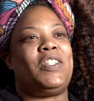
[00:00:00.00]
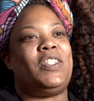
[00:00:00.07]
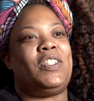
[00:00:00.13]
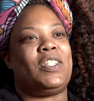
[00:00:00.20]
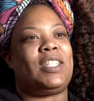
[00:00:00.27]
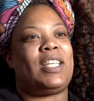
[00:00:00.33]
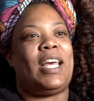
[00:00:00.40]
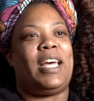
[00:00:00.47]
she
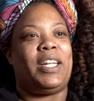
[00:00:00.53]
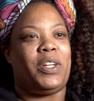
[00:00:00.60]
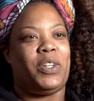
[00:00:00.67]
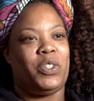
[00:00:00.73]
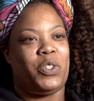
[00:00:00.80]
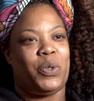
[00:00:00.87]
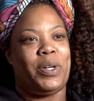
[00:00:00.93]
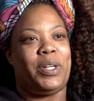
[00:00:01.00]
just kind
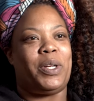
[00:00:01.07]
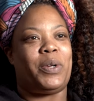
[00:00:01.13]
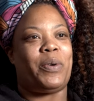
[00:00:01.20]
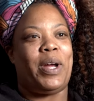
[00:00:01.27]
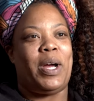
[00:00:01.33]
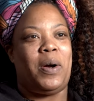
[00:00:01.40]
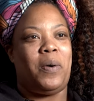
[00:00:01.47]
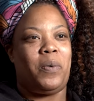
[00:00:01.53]
of joined the
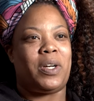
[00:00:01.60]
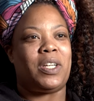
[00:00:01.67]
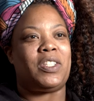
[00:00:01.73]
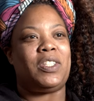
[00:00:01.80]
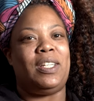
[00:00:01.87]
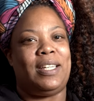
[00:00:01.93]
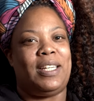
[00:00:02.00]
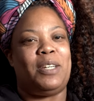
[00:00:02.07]
crowd because
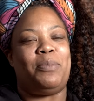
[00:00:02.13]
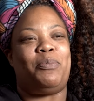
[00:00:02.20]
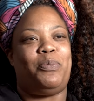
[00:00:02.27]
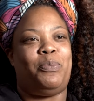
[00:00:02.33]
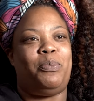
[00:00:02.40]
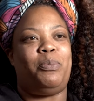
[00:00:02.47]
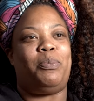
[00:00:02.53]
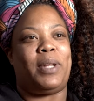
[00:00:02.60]
she loved
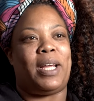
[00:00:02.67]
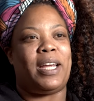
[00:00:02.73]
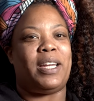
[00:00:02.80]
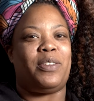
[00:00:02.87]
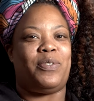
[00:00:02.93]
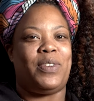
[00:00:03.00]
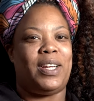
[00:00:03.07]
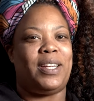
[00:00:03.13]
playing
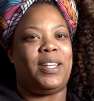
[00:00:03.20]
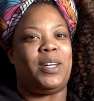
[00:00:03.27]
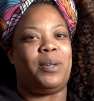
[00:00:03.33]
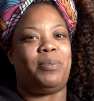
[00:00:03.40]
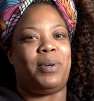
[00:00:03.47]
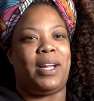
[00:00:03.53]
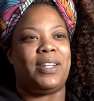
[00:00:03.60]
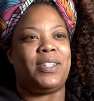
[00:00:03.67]
the fingernail
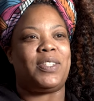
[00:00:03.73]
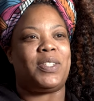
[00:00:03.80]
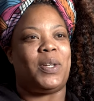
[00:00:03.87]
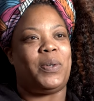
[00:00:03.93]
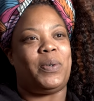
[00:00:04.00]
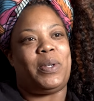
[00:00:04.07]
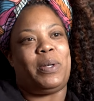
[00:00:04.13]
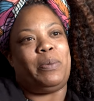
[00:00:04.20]
polish,
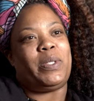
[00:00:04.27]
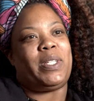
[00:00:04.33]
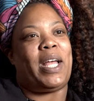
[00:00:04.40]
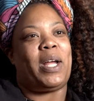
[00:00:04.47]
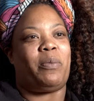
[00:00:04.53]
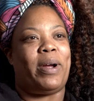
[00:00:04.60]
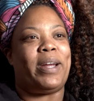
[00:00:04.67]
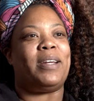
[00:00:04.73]
so it was
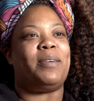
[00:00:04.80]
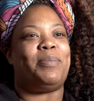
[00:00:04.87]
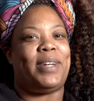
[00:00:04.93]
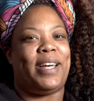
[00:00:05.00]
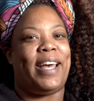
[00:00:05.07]
like right up her